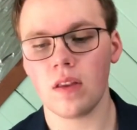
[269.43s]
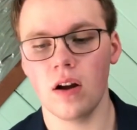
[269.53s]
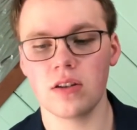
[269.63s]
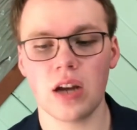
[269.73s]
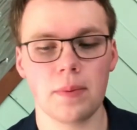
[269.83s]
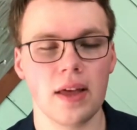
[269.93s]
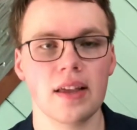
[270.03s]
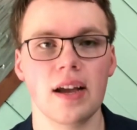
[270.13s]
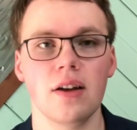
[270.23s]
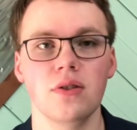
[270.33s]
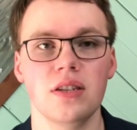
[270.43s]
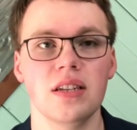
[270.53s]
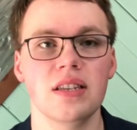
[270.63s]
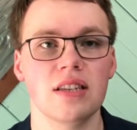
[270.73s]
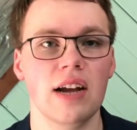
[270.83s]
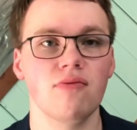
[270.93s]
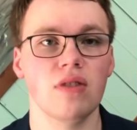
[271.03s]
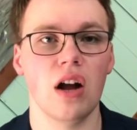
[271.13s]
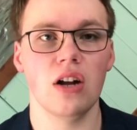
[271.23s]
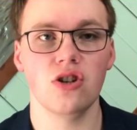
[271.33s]
On top of that, the Coyotes did sign
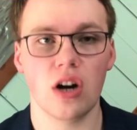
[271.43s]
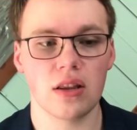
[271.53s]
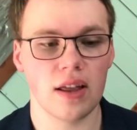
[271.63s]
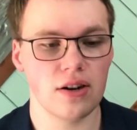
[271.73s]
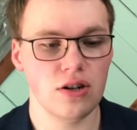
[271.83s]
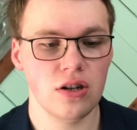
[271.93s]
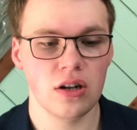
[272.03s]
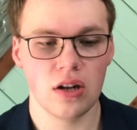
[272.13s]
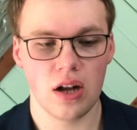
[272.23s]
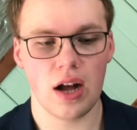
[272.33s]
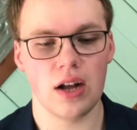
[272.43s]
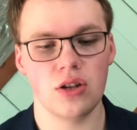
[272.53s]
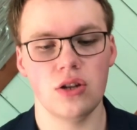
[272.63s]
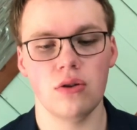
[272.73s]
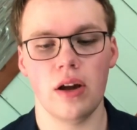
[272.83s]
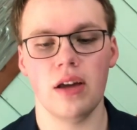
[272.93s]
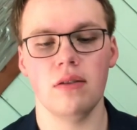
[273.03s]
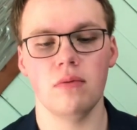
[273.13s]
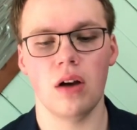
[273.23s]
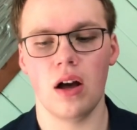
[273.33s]
uh, John Leonard uh, to
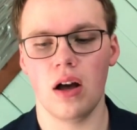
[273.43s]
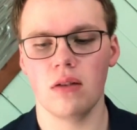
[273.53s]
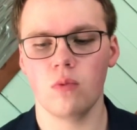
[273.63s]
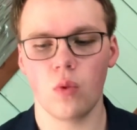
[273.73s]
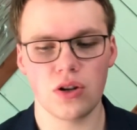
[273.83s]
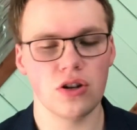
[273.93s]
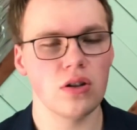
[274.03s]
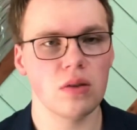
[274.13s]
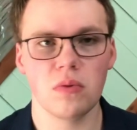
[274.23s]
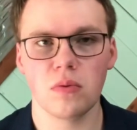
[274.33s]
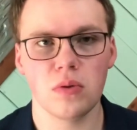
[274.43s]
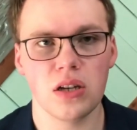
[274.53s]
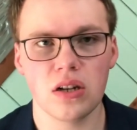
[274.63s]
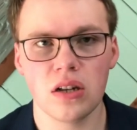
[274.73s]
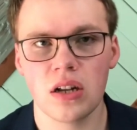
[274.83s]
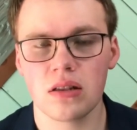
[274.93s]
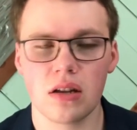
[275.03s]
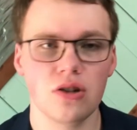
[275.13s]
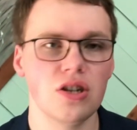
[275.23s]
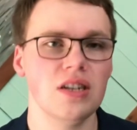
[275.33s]
a uh, one-year league minimum deal.
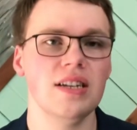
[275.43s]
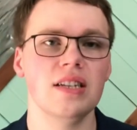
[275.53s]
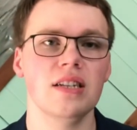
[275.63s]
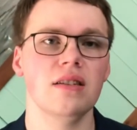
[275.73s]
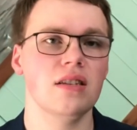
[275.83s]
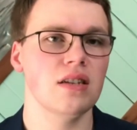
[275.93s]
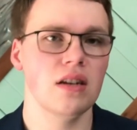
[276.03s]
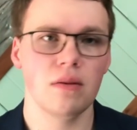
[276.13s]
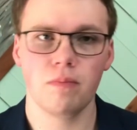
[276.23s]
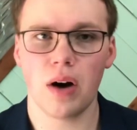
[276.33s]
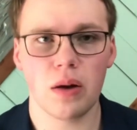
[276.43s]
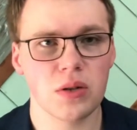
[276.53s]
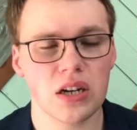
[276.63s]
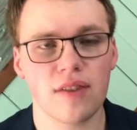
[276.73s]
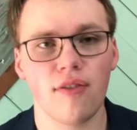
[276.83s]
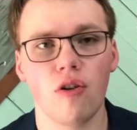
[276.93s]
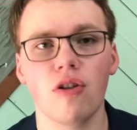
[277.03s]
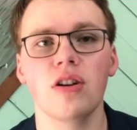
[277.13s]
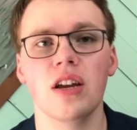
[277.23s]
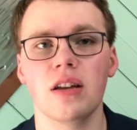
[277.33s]
Leonard's a decent bomb six
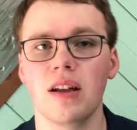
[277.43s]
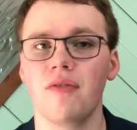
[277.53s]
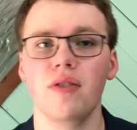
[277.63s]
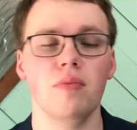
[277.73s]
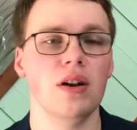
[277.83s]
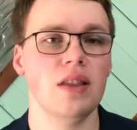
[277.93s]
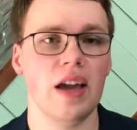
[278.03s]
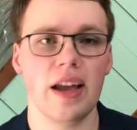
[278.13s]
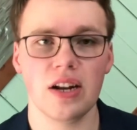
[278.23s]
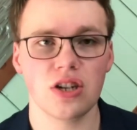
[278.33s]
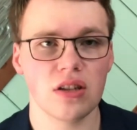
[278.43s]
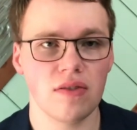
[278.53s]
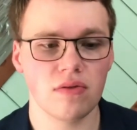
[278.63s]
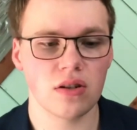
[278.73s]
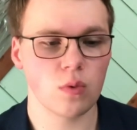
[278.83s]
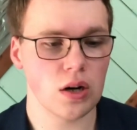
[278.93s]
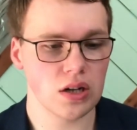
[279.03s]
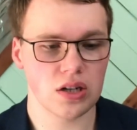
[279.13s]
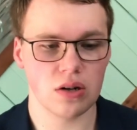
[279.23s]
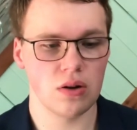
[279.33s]
forward. He could definitely play the A H L level as well,
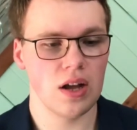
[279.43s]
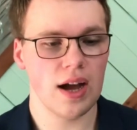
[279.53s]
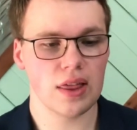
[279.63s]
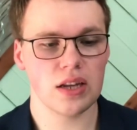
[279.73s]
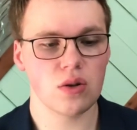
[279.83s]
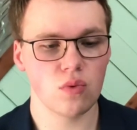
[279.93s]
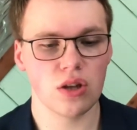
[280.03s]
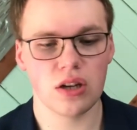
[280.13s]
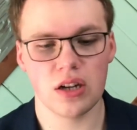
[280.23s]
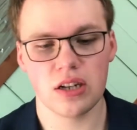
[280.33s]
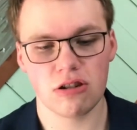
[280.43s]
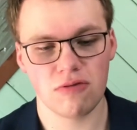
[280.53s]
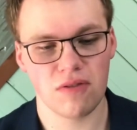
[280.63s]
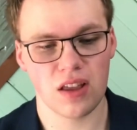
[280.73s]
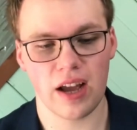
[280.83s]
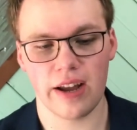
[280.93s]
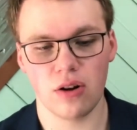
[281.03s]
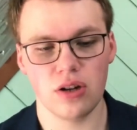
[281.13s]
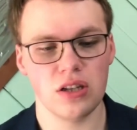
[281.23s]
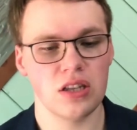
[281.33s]
so I think it's a really good addition for the
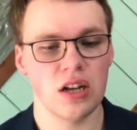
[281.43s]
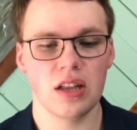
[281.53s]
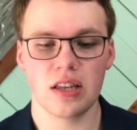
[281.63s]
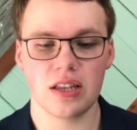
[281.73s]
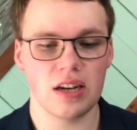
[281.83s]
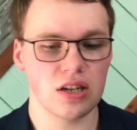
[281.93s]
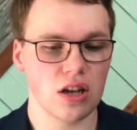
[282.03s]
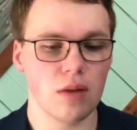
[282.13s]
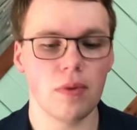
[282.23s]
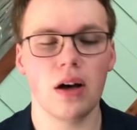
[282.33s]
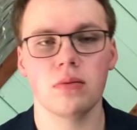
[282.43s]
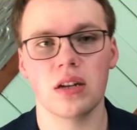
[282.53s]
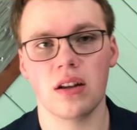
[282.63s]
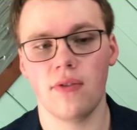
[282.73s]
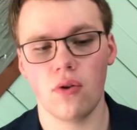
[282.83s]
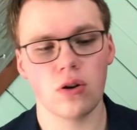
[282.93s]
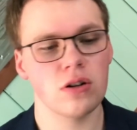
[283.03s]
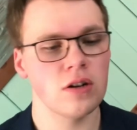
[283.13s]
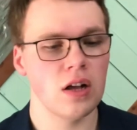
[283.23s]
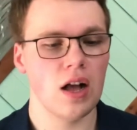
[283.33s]
Coyotes to sign a solid bomb six
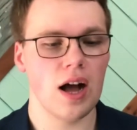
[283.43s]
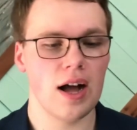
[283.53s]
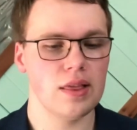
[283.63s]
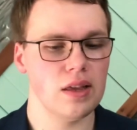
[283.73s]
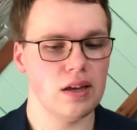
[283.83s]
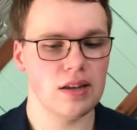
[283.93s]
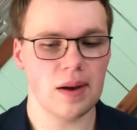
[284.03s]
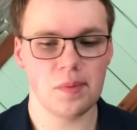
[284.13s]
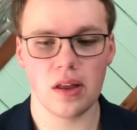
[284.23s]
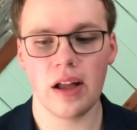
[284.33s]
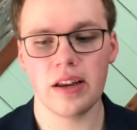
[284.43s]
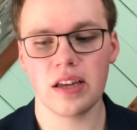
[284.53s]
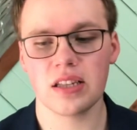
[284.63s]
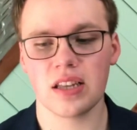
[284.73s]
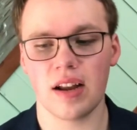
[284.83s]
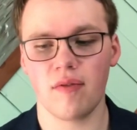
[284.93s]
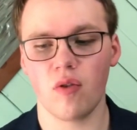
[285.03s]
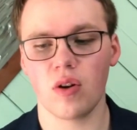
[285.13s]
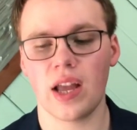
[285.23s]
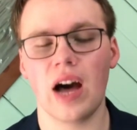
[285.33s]
forward. Uh, the Tampa Bay Lightning signed
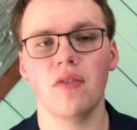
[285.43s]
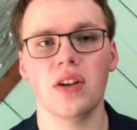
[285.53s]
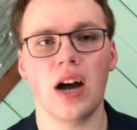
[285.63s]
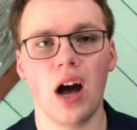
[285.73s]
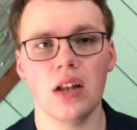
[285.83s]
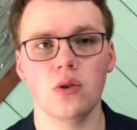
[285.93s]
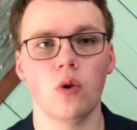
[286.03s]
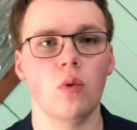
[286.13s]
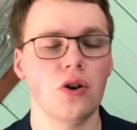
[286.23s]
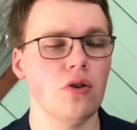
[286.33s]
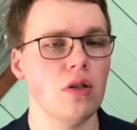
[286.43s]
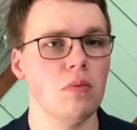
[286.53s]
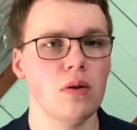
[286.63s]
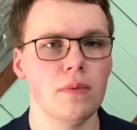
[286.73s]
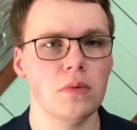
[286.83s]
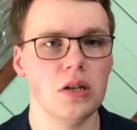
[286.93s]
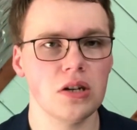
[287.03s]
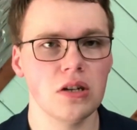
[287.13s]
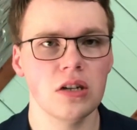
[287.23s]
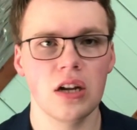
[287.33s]
forward Calvin DeHaan to a one-year league minimum
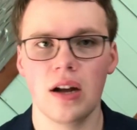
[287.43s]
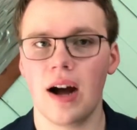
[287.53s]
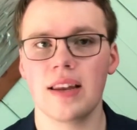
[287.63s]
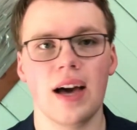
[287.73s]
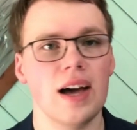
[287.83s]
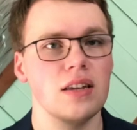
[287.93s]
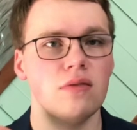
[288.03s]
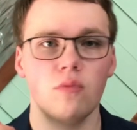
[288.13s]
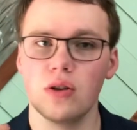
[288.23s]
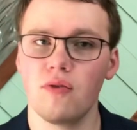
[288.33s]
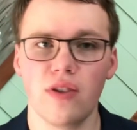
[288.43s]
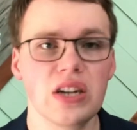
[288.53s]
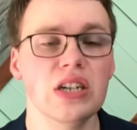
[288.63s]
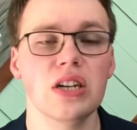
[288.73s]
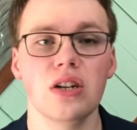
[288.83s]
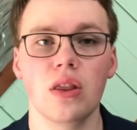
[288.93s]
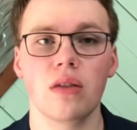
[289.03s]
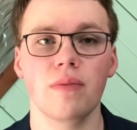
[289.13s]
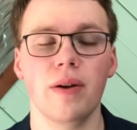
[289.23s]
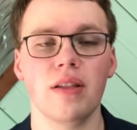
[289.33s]
deal. Uh, DeHaan was a really good
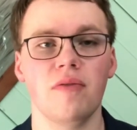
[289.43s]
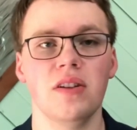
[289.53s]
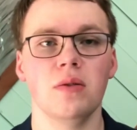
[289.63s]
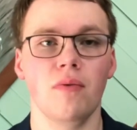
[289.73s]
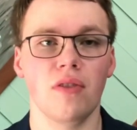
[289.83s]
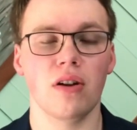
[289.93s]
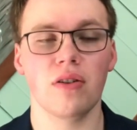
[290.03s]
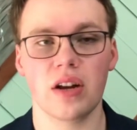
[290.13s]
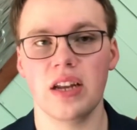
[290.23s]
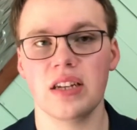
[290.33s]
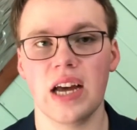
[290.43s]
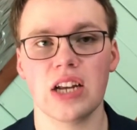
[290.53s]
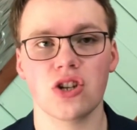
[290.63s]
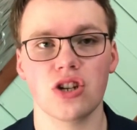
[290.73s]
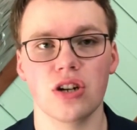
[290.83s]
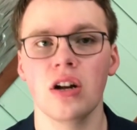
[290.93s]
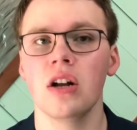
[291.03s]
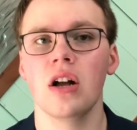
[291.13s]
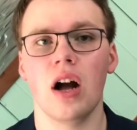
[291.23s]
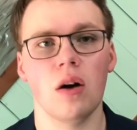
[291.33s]
third-pair defenseman for the Hurricanes last year,
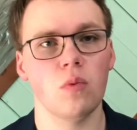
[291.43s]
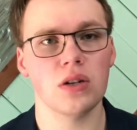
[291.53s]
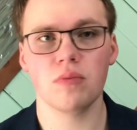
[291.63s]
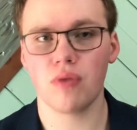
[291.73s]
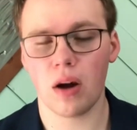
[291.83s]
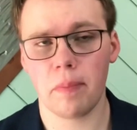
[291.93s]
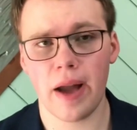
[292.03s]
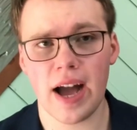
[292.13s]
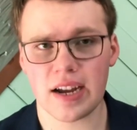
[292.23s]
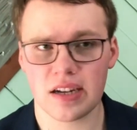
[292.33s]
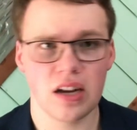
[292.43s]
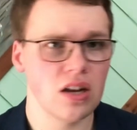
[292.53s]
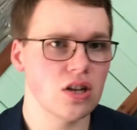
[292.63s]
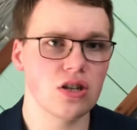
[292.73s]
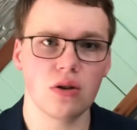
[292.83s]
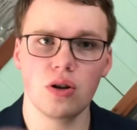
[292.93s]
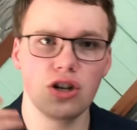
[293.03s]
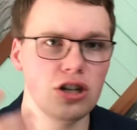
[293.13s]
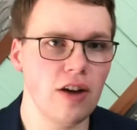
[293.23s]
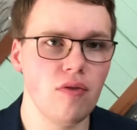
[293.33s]
uh, wasn't brought back, so he
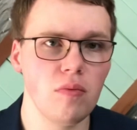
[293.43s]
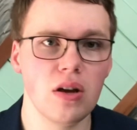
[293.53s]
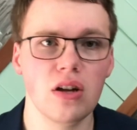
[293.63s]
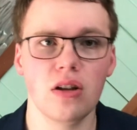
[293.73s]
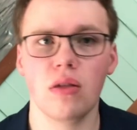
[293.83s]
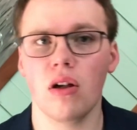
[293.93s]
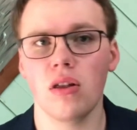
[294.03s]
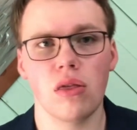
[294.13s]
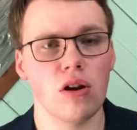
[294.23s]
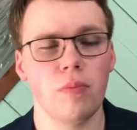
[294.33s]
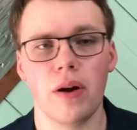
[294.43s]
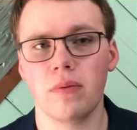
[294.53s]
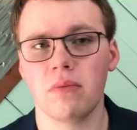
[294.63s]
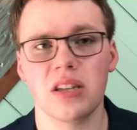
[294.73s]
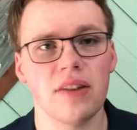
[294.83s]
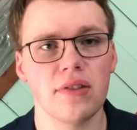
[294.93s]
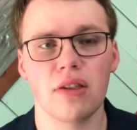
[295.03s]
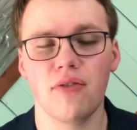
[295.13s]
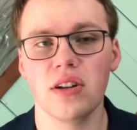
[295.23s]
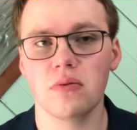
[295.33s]
should definitely be a good solid third-pair, maybe seventh
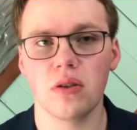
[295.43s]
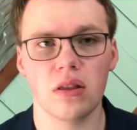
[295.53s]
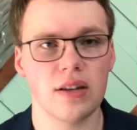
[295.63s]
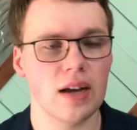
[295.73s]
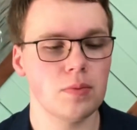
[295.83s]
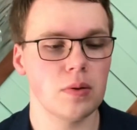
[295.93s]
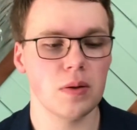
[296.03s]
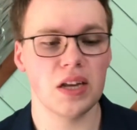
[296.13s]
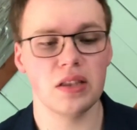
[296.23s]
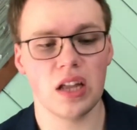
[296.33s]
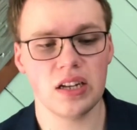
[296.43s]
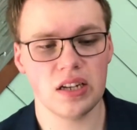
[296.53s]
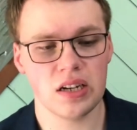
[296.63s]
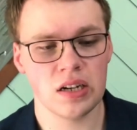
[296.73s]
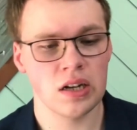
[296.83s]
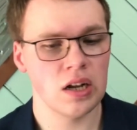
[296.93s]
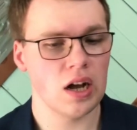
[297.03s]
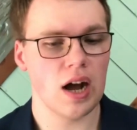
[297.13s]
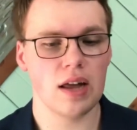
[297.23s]
defenseman on the Tampa Bay Lightning. Uh,